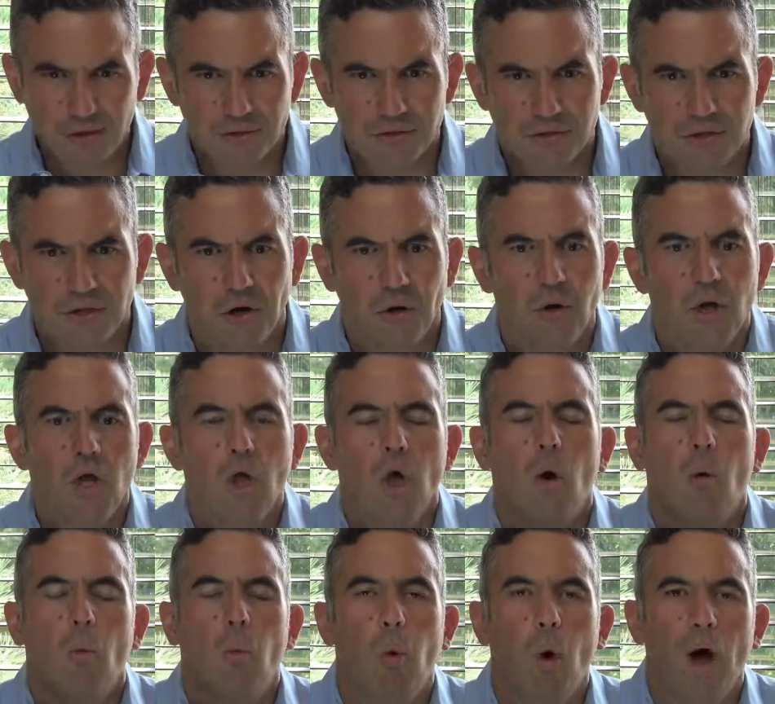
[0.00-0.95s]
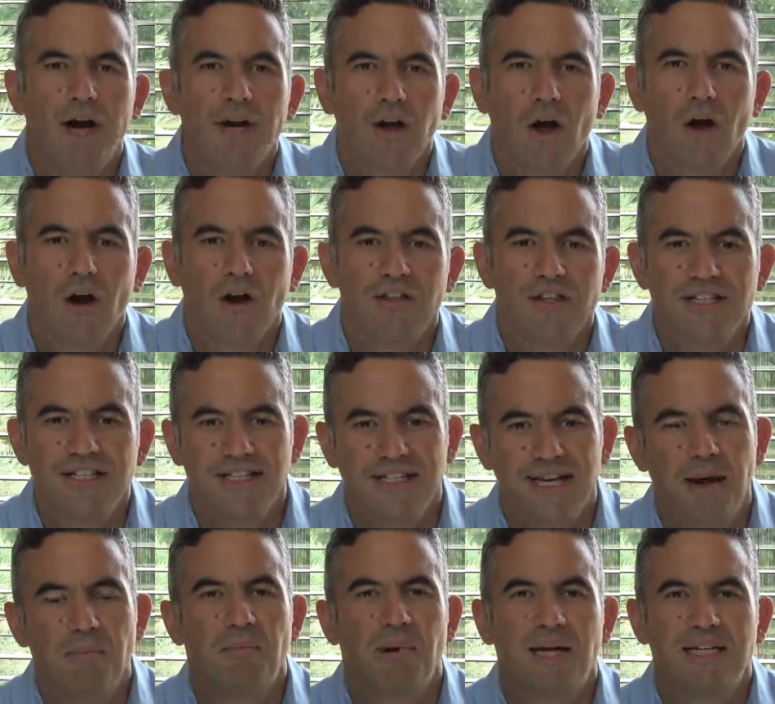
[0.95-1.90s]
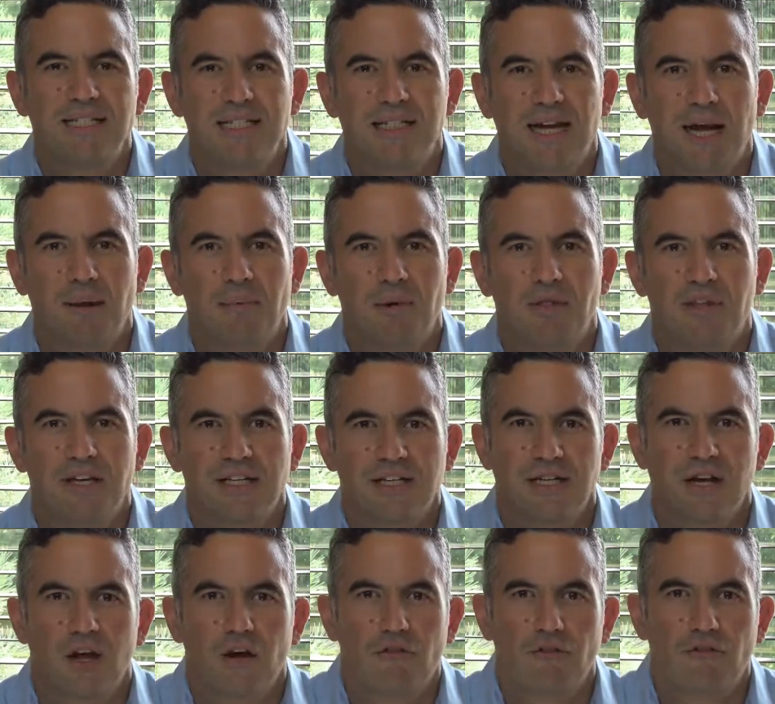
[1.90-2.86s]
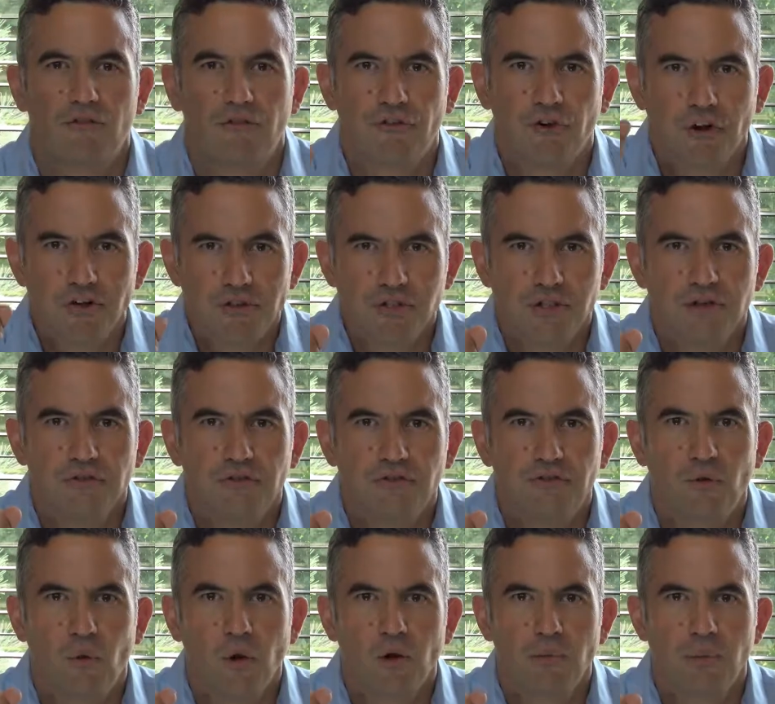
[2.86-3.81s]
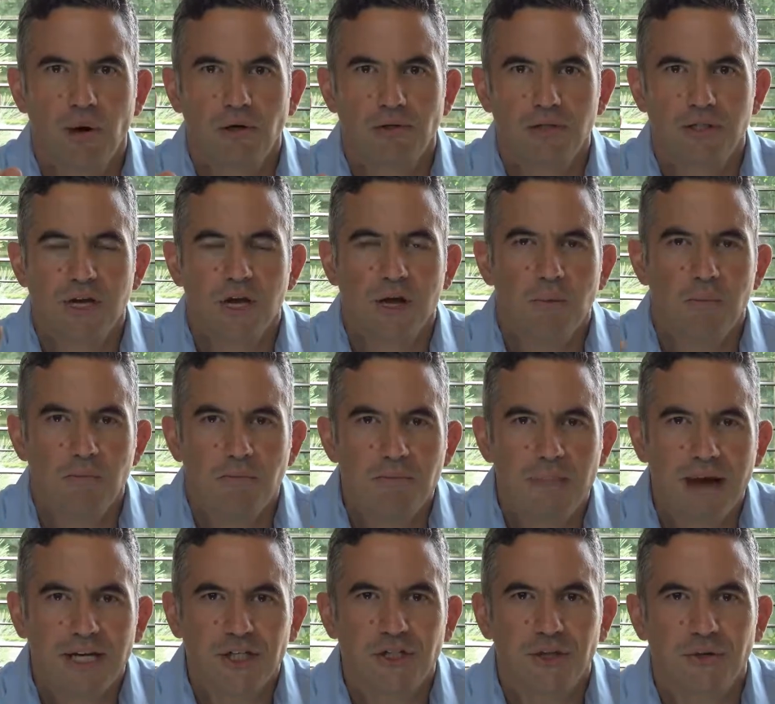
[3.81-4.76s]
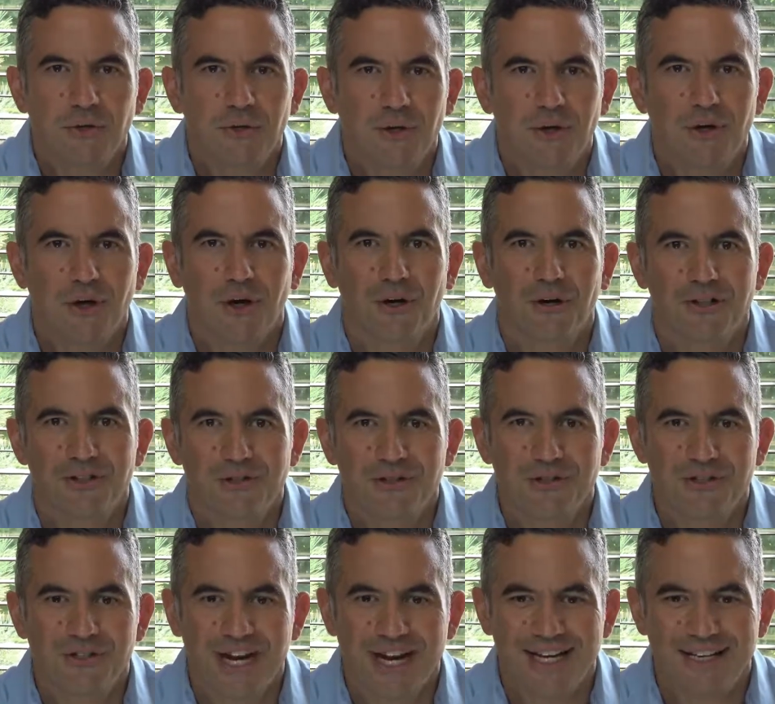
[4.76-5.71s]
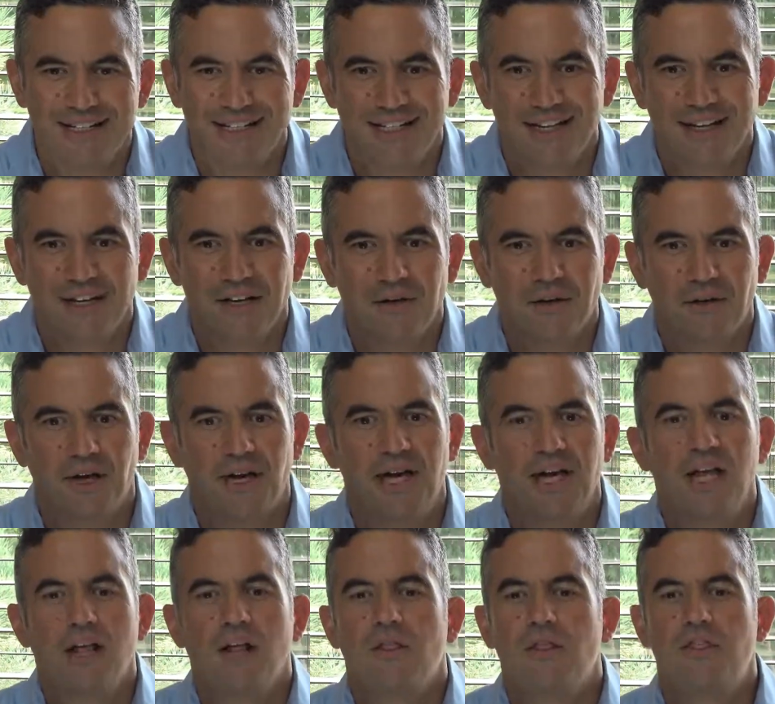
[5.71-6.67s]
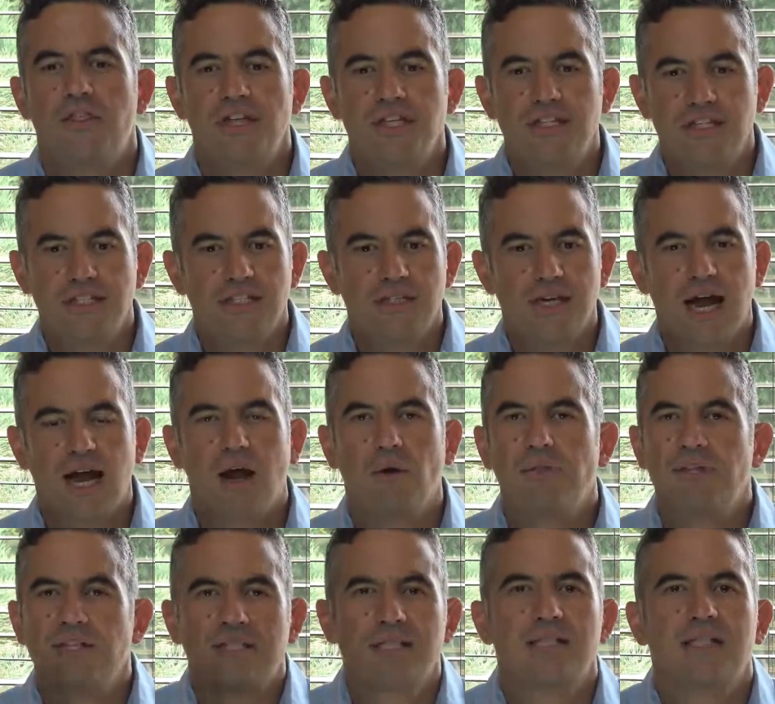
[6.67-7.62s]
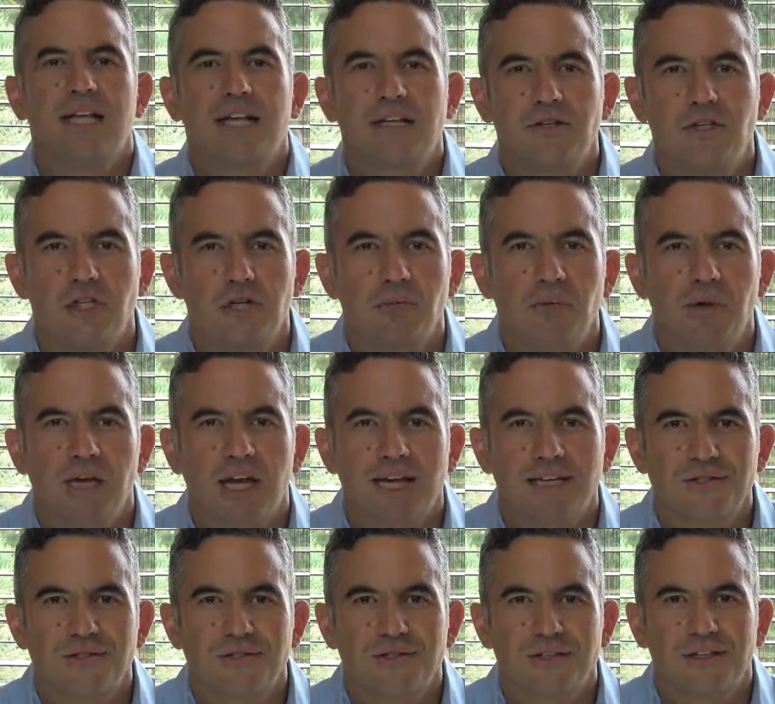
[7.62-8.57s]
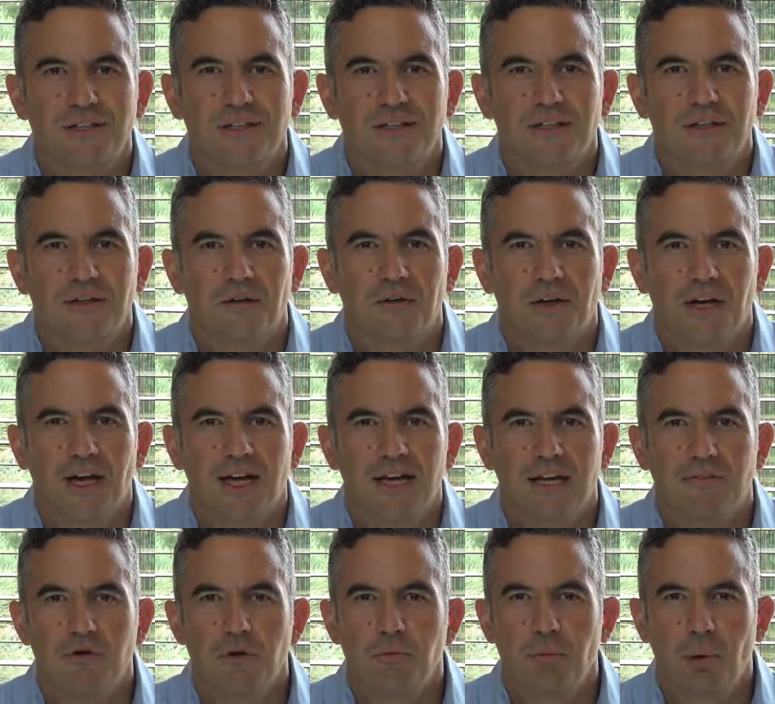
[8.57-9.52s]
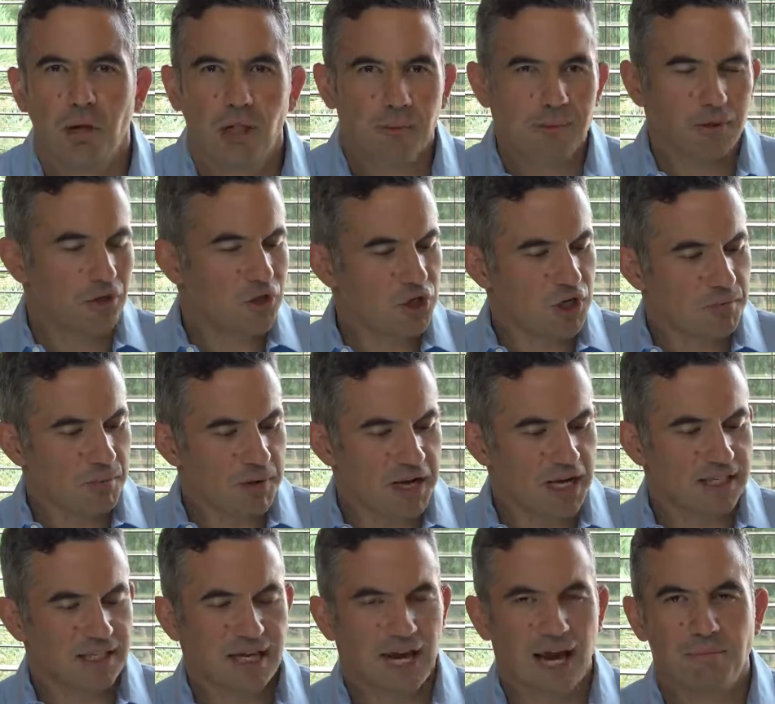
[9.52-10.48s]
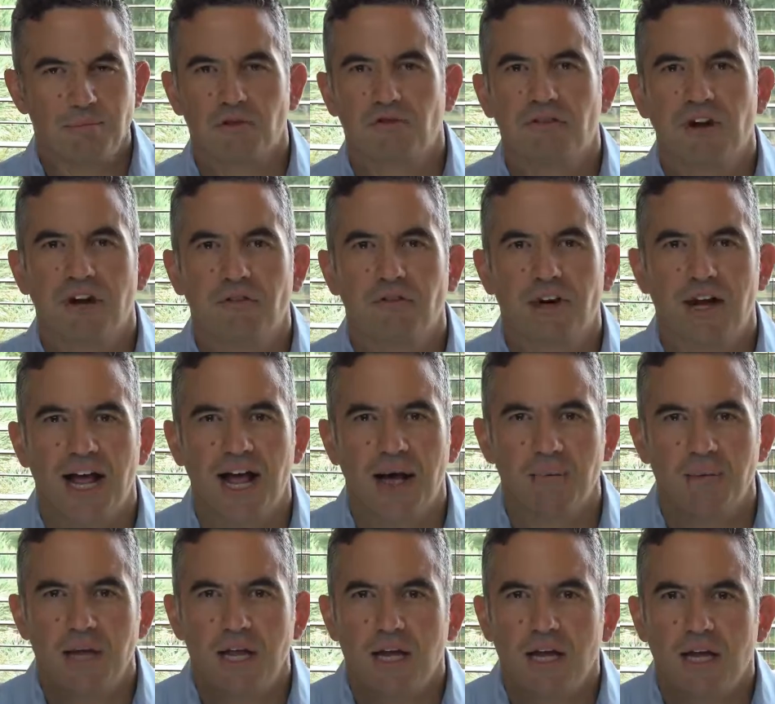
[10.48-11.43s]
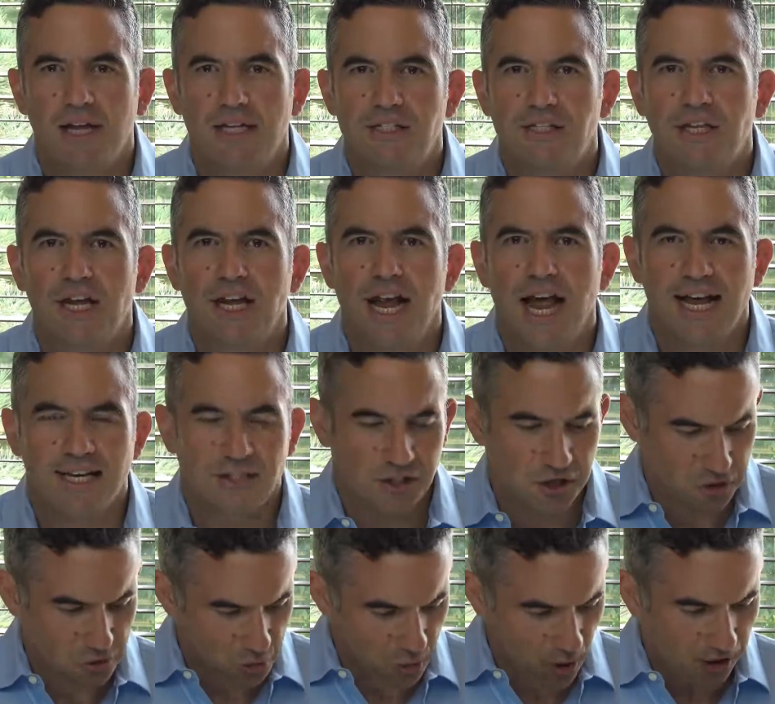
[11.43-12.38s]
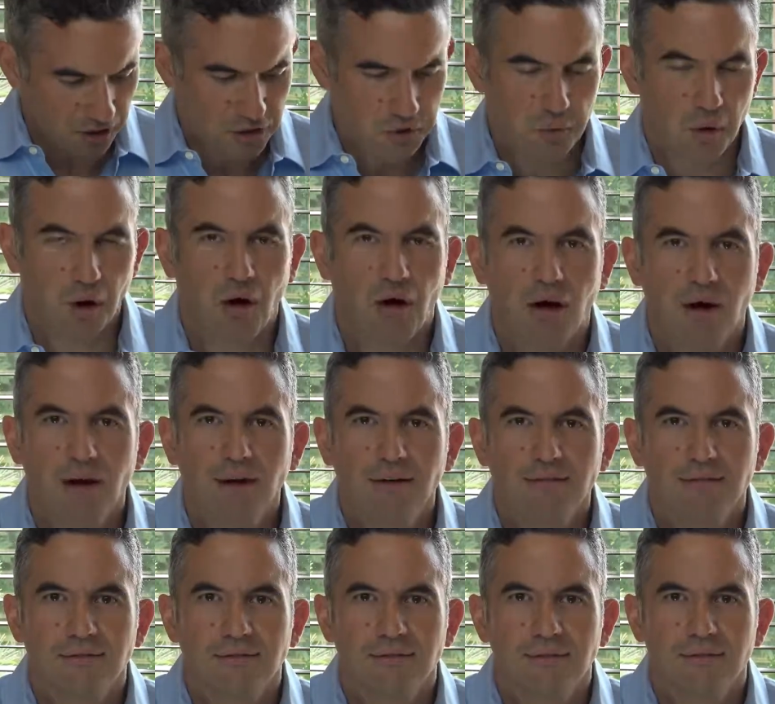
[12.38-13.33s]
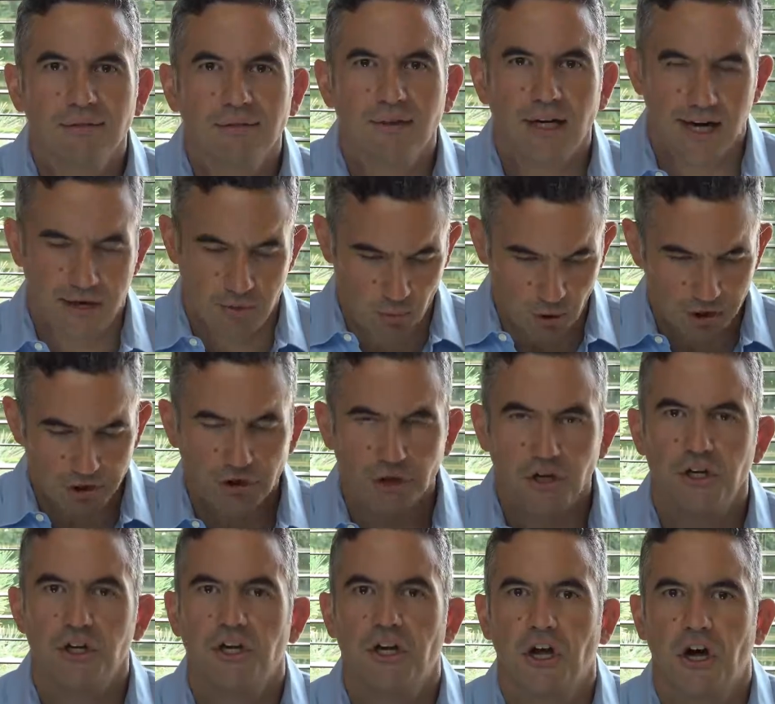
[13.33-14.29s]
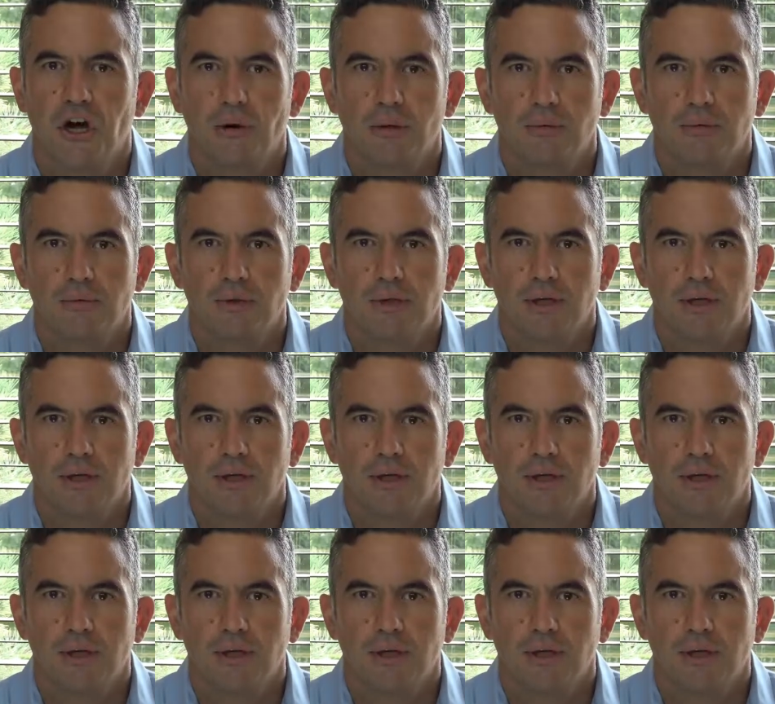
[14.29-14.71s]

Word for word: So, what are the step by step on this? First and foremost, measure the current state. Okay, this is how this is like a GPS. Okay, if you pull up your GPS app, your favorite app, it's going to ask you where you are and where you're going to go.